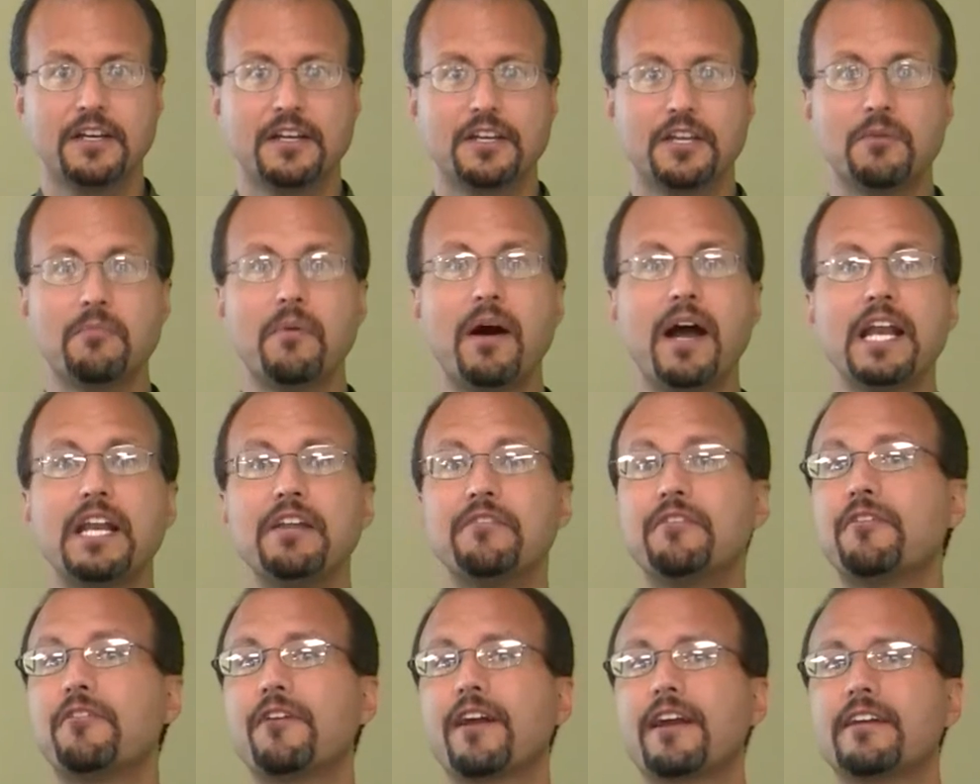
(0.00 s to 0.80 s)
You might
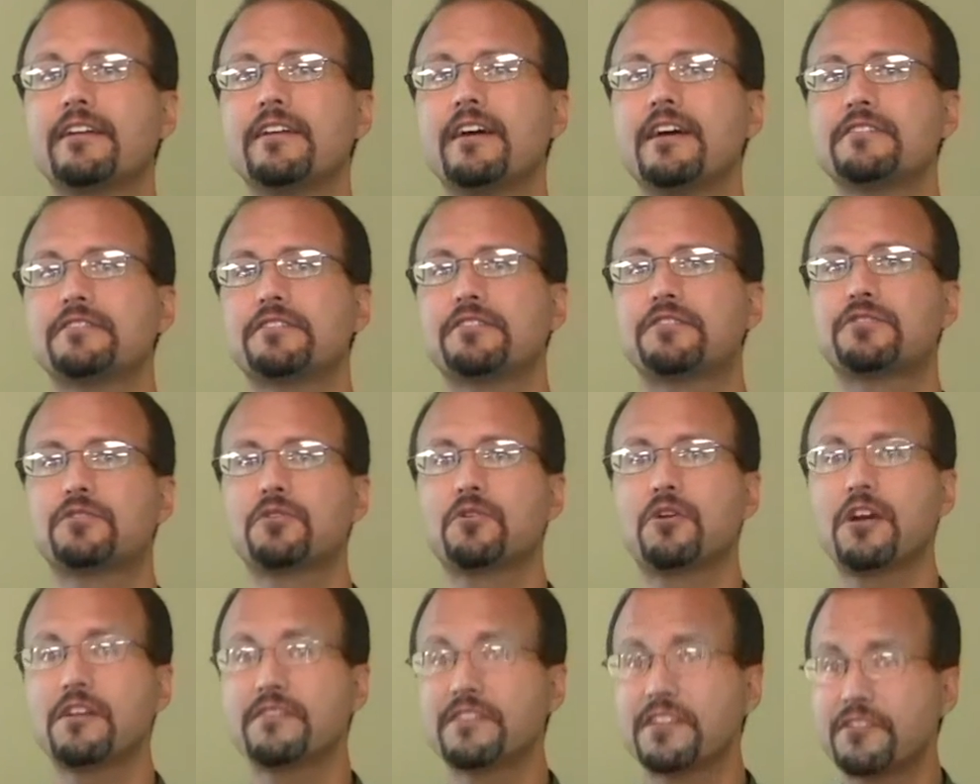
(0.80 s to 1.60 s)
even recognize the
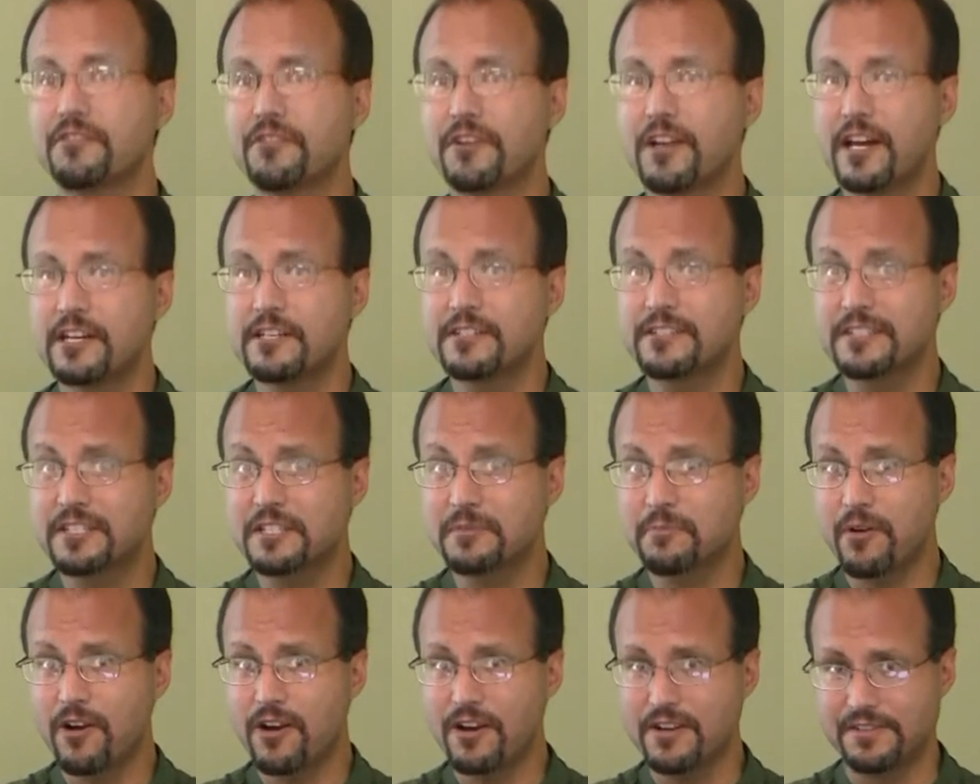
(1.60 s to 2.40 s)
story of the 300
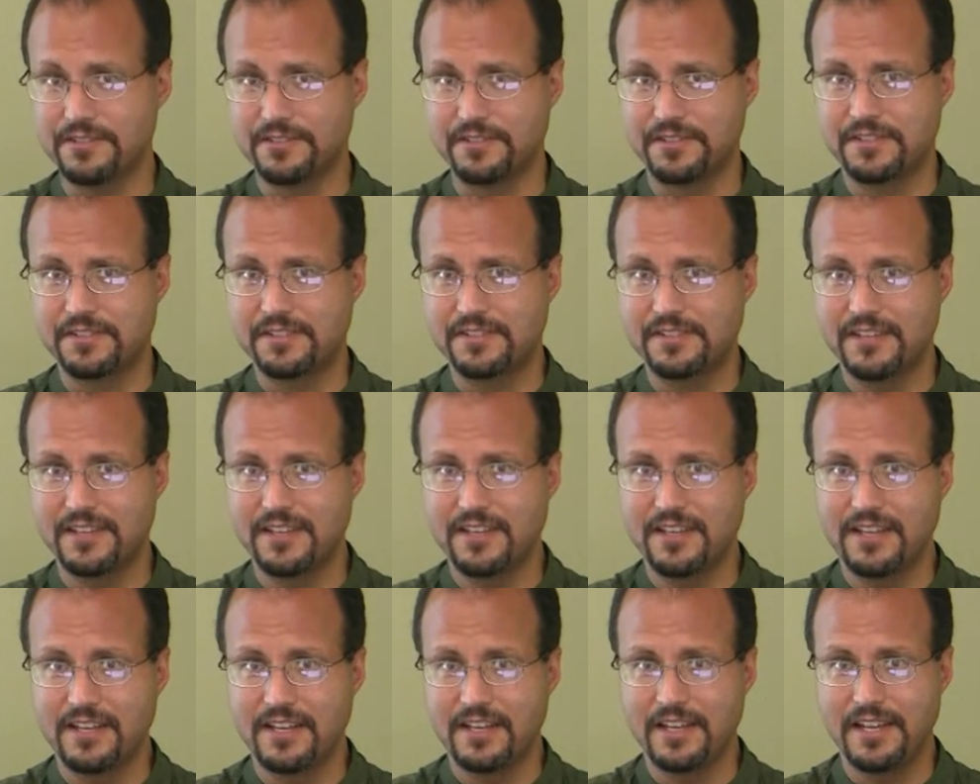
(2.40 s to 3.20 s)
Spartans
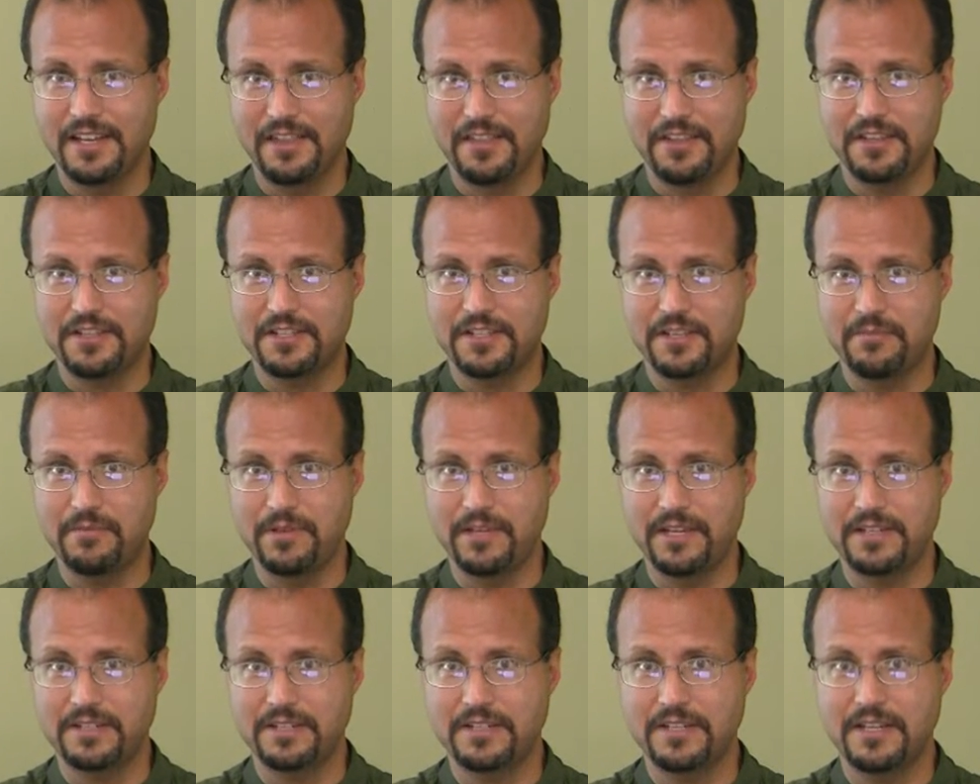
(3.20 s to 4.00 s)
in this a
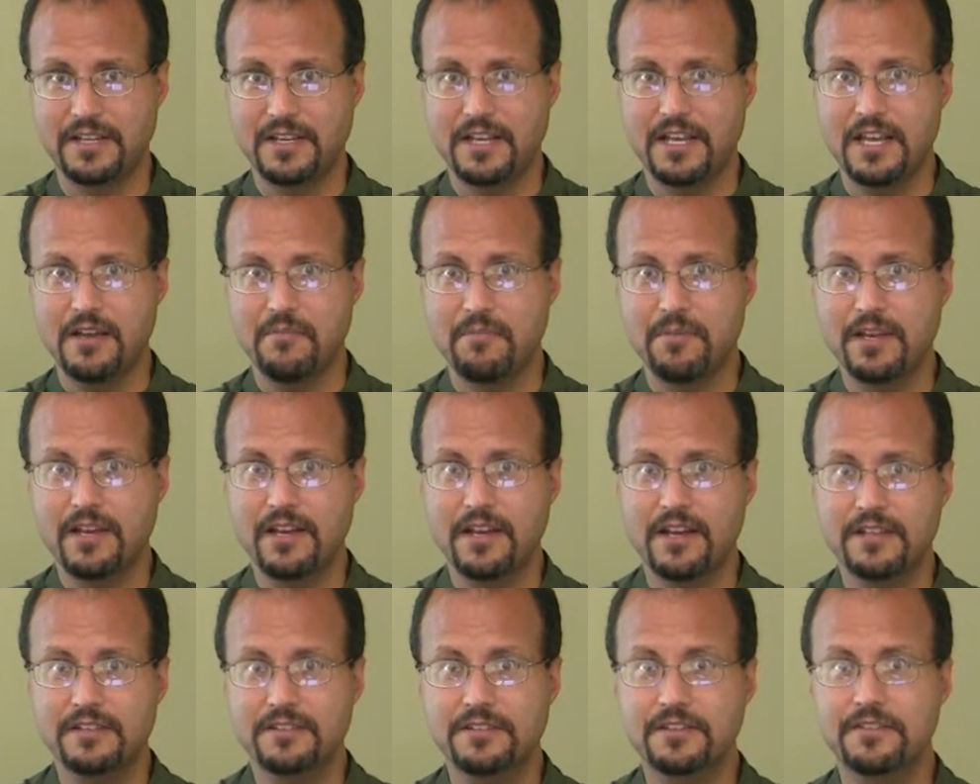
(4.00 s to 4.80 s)
bit,
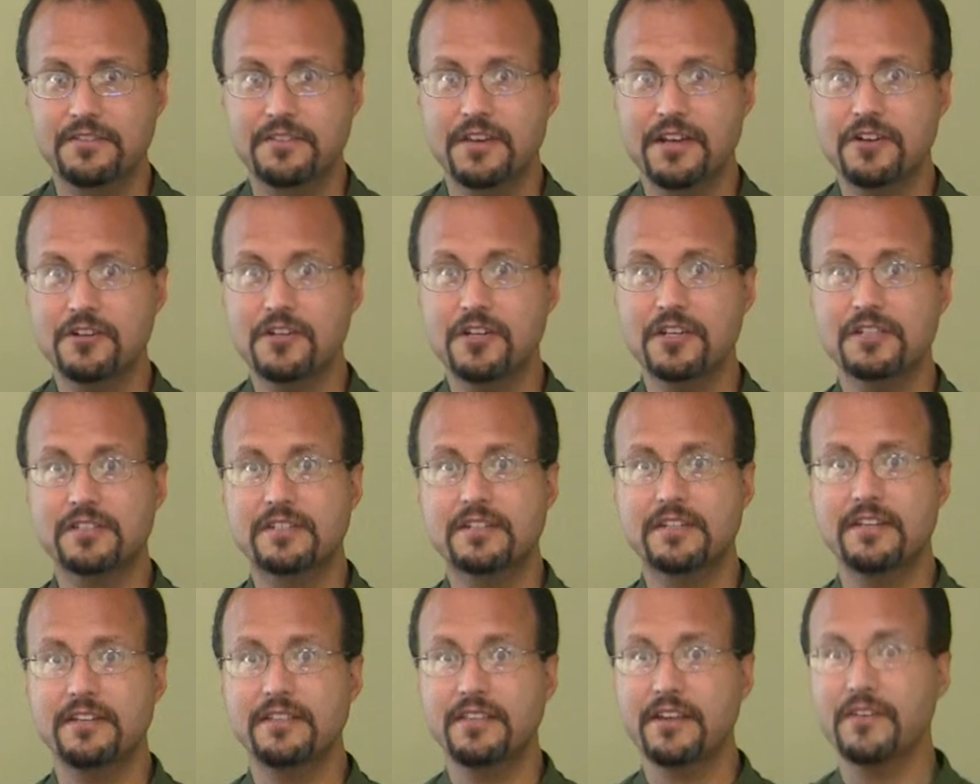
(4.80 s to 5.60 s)
because there
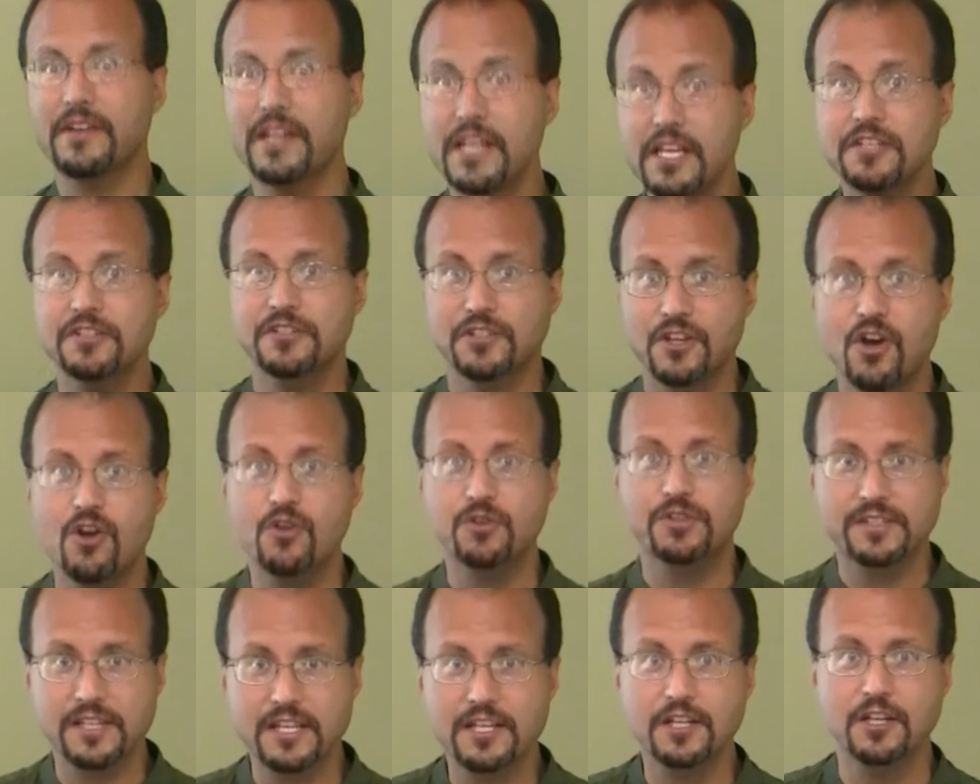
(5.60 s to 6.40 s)
is no
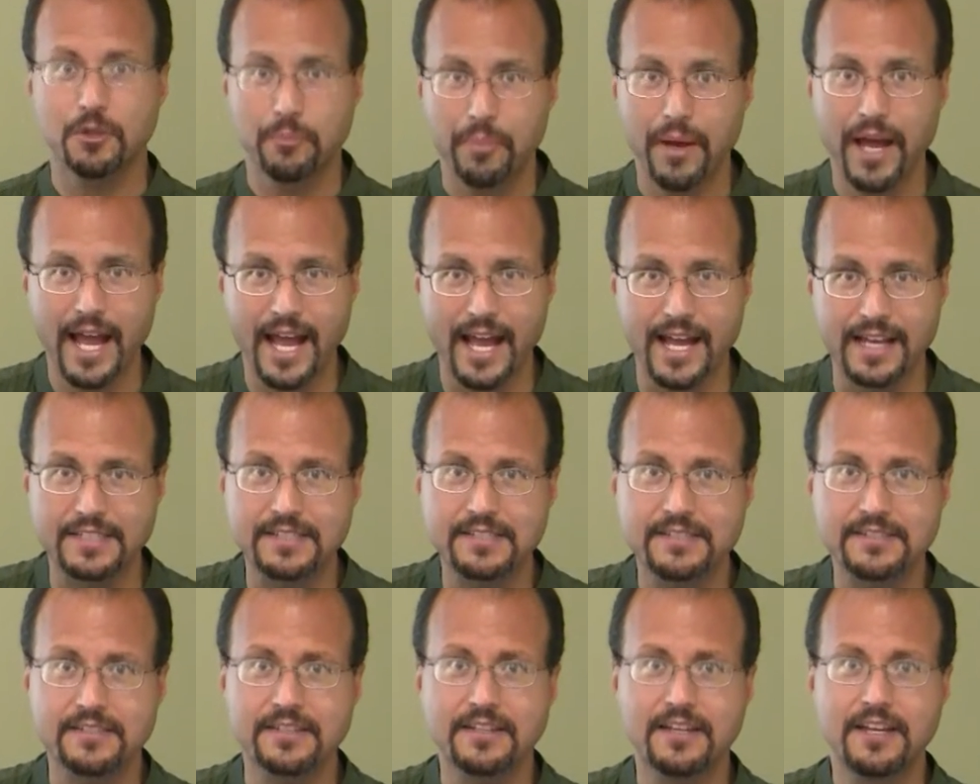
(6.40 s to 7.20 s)
single
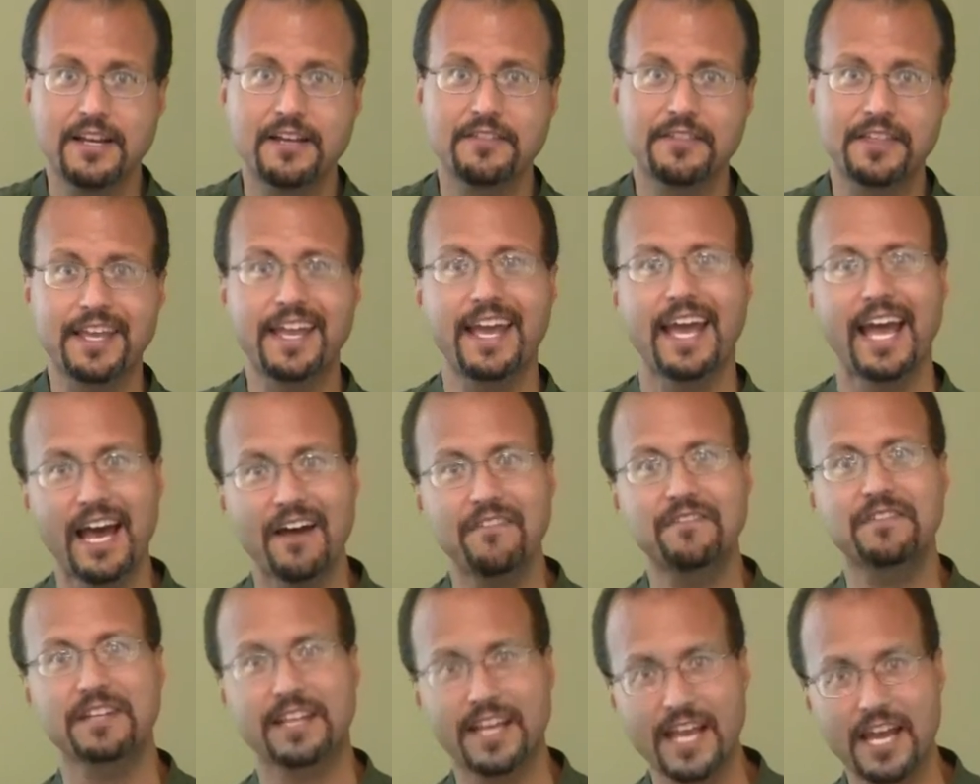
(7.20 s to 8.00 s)
pass that you
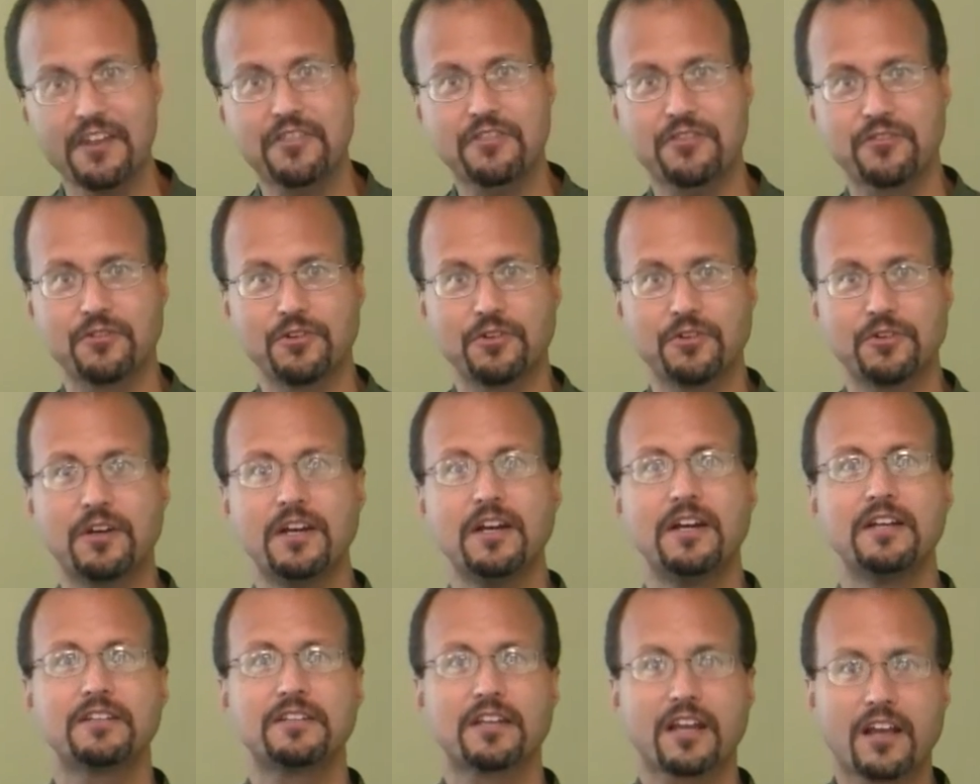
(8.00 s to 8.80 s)
have to get through
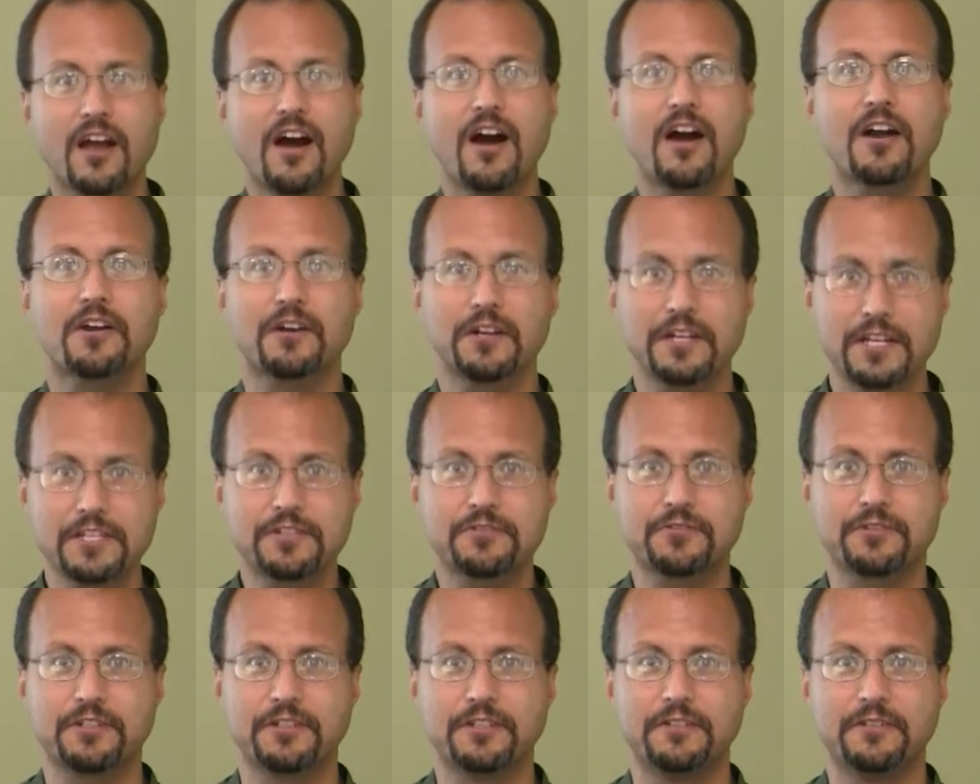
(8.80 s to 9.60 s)
to conquer
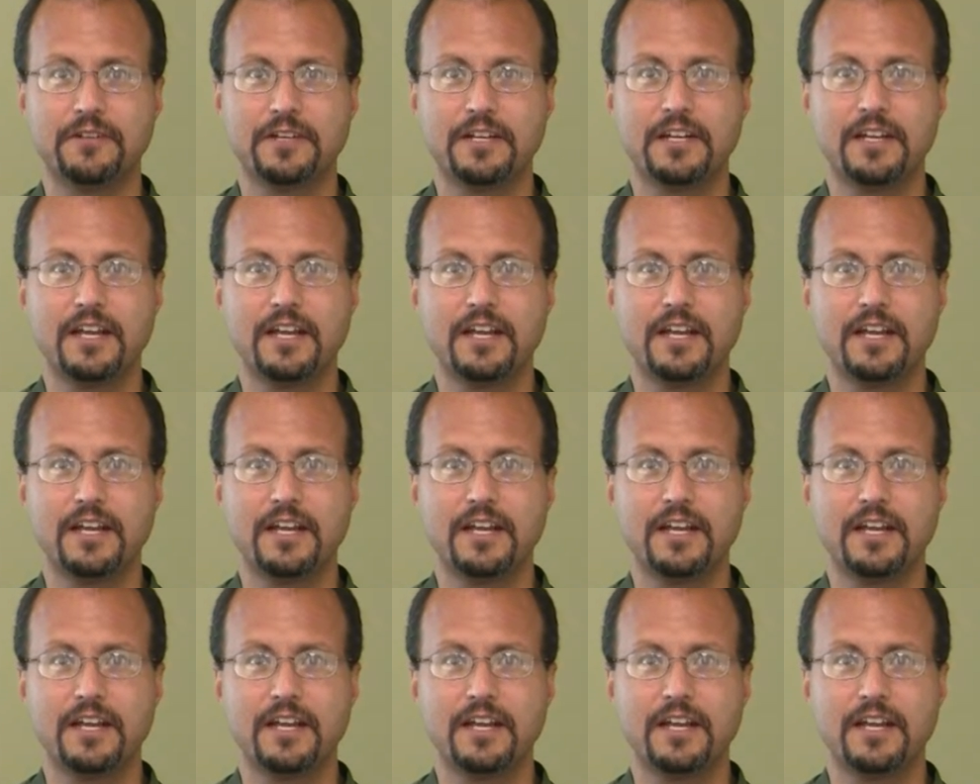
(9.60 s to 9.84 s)
Israel,